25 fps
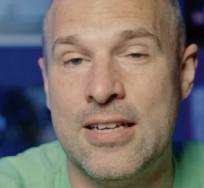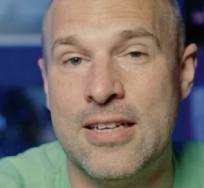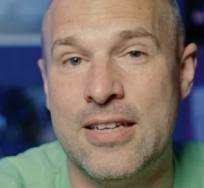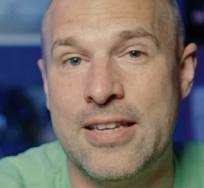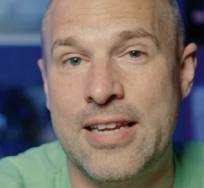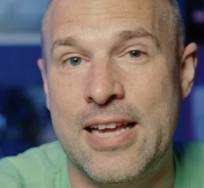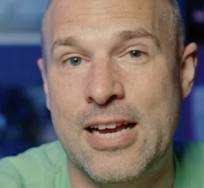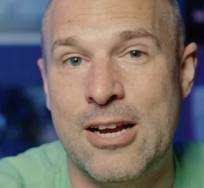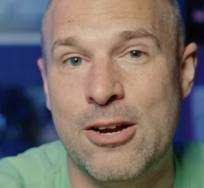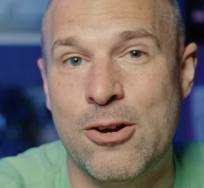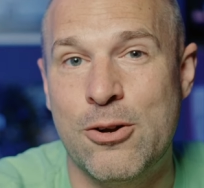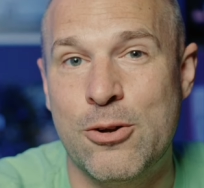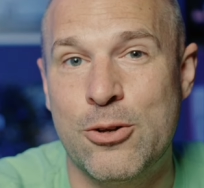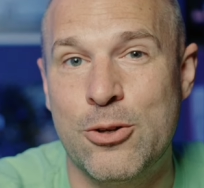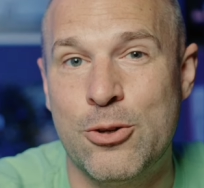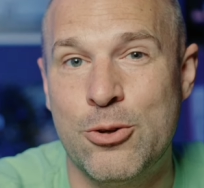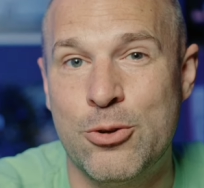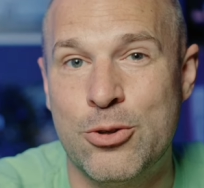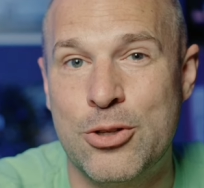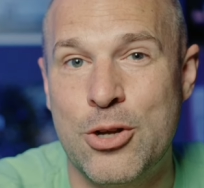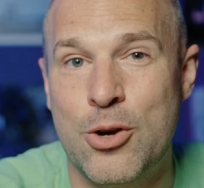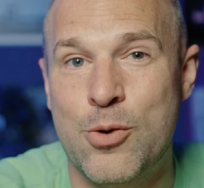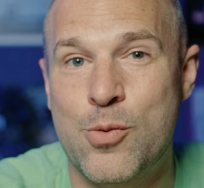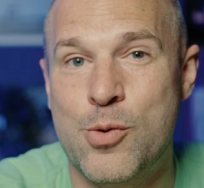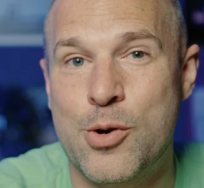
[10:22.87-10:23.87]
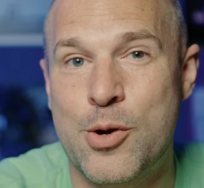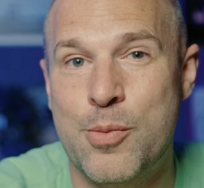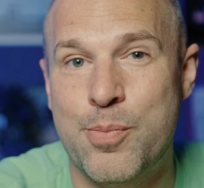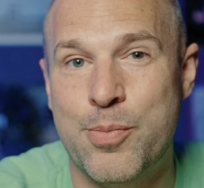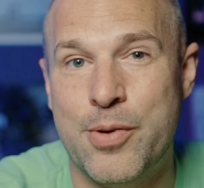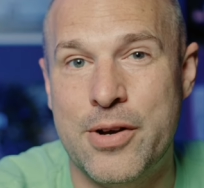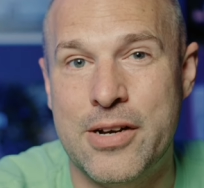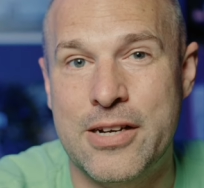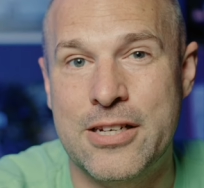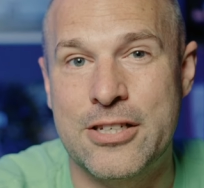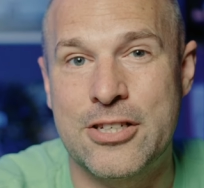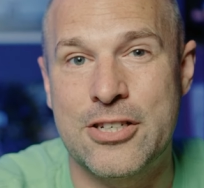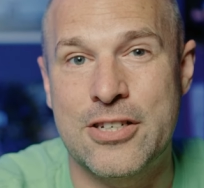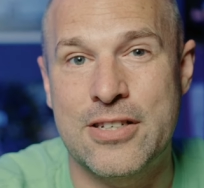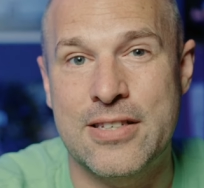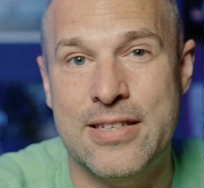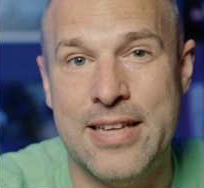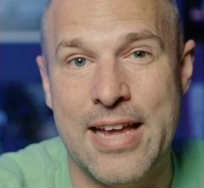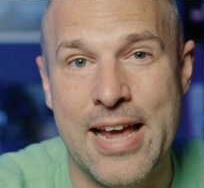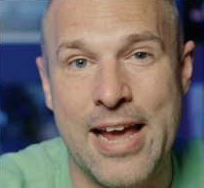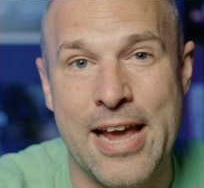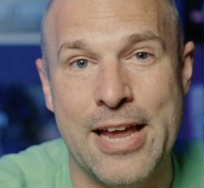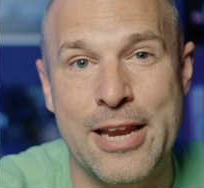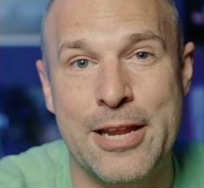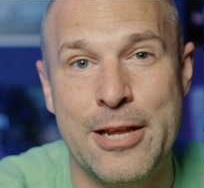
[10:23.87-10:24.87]
Now, you don't want to buy just
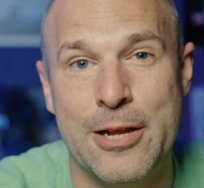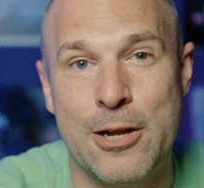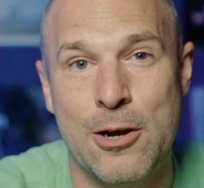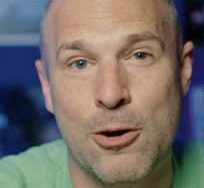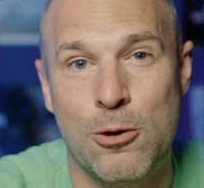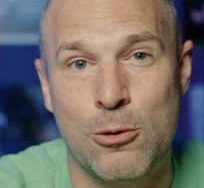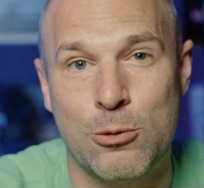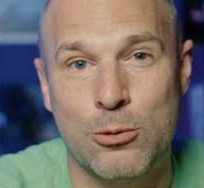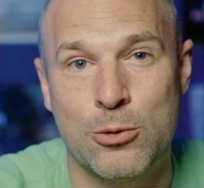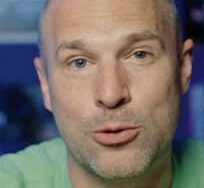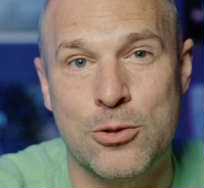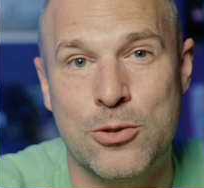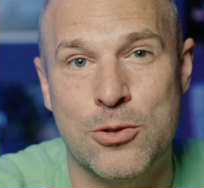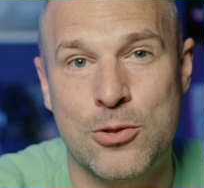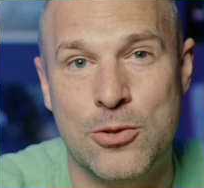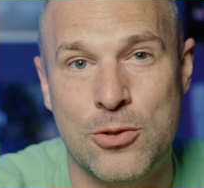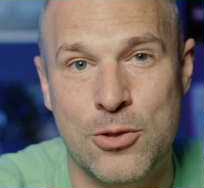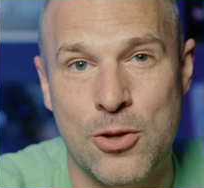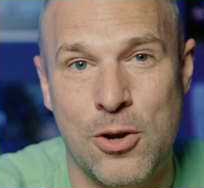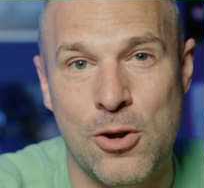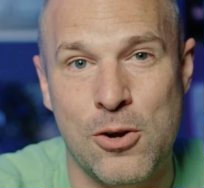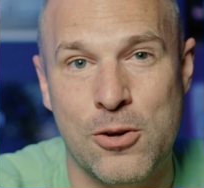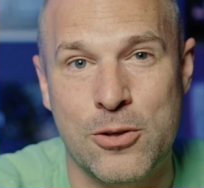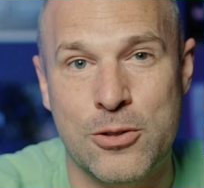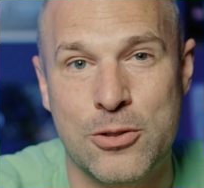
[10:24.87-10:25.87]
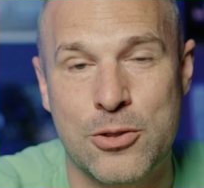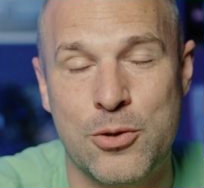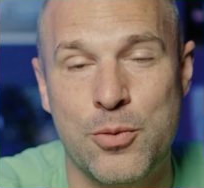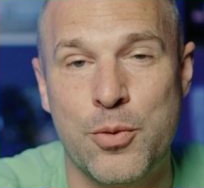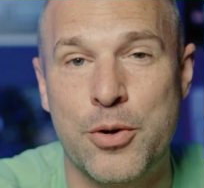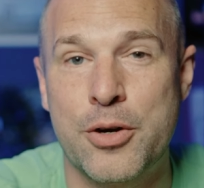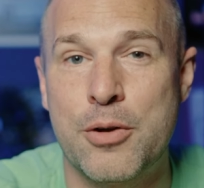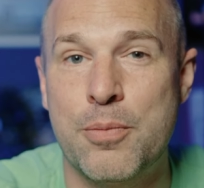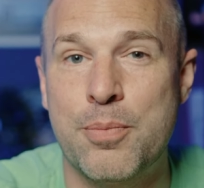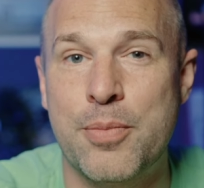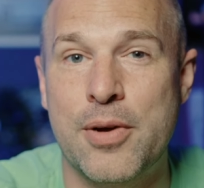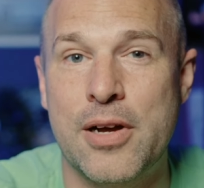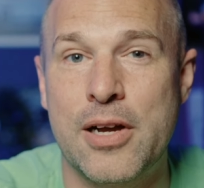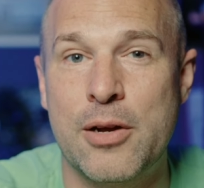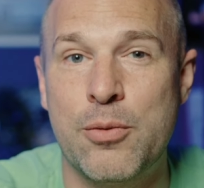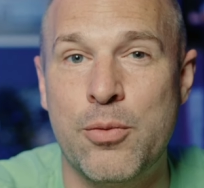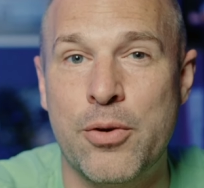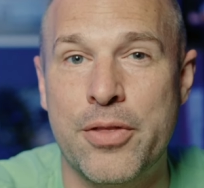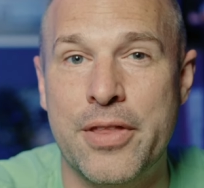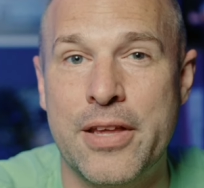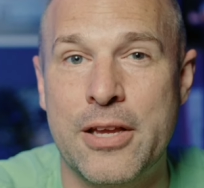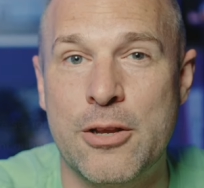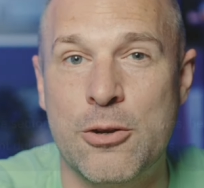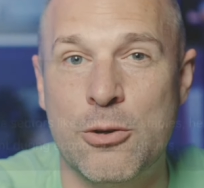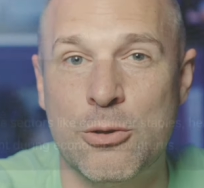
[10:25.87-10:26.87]
any old stocks. You want to buy
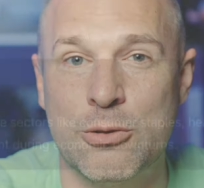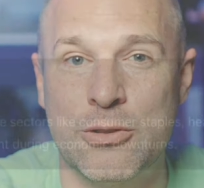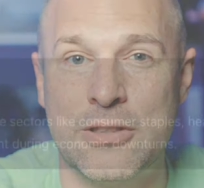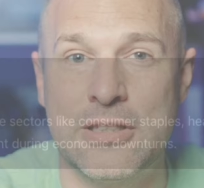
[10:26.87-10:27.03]
what they call